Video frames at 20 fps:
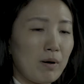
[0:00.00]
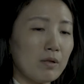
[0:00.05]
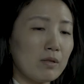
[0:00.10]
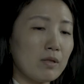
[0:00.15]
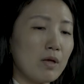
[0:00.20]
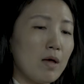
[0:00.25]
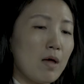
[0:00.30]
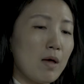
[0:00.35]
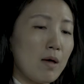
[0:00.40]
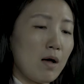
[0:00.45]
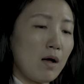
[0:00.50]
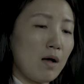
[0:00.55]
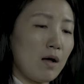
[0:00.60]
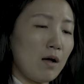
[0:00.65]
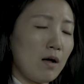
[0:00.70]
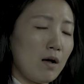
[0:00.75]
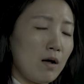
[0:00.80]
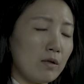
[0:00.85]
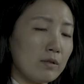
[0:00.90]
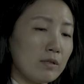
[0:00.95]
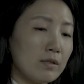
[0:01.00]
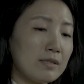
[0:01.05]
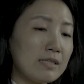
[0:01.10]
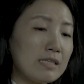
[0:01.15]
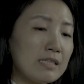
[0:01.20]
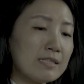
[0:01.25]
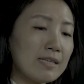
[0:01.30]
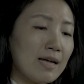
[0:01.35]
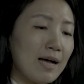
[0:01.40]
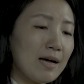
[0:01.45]
But uh, the
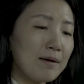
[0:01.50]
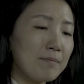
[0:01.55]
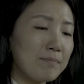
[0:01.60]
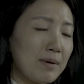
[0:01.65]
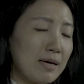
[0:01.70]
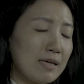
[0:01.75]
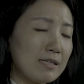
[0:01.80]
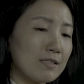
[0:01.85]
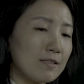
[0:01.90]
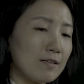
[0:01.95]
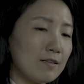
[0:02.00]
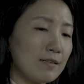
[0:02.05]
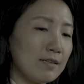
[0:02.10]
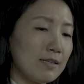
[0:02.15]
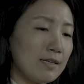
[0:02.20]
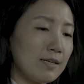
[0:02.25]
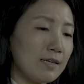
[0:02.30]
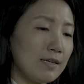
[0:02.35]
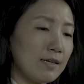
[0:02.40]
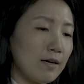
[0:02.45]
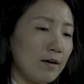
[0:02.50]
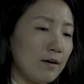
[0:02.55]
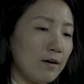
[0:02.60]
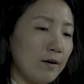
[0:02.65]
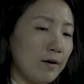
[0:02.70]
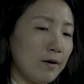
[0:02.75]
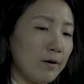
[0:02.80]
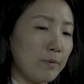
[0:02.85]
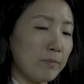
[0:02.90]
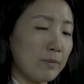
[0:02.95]
design basically
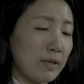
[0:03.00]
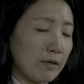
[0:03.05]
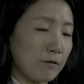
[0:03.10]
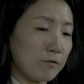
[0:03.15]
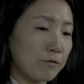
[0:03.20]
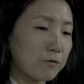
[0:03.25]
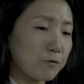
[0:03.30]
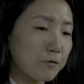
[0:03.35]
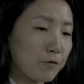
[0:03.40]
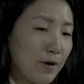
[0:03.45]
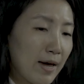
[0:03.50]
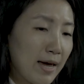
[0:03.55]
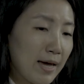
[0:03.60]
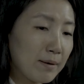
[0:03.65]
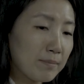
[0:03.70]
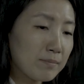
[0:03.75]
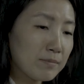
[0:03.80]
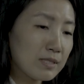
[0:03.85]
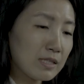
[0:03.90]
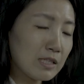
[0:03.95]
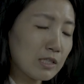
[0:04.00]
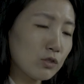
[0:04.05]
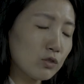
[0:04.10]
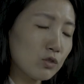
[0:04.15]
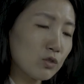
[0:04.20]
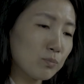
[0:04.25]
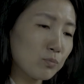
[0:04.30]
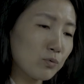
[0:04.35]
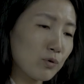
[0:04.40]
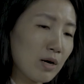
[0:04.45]
uh, like frames
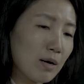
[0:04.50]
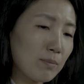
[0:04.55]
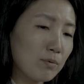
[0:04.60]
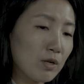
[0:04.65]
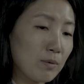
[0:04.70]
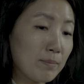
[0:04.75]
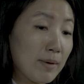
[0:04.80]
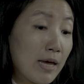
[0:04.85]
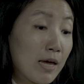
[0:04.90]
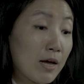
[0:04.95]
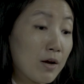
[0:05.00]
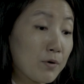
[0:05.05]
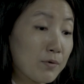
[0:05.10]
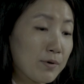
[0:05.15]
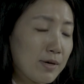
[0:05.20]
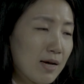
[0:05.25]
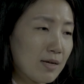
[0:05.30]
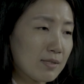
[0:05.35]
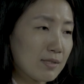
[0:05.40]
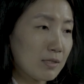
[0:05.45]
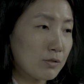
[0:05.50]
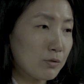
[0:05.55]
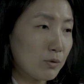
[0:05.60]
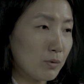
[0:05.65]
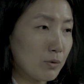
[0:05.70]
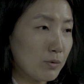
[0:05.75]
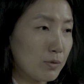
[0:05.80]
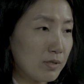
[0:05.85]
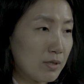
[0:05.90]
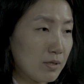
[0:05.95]
into problem areas and
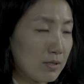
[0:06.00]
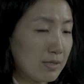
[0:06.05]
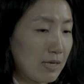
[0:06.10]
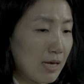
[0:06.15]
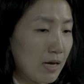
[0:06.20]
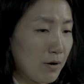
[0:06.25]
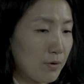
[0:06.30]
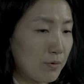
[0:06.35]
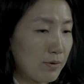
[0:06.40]
solutions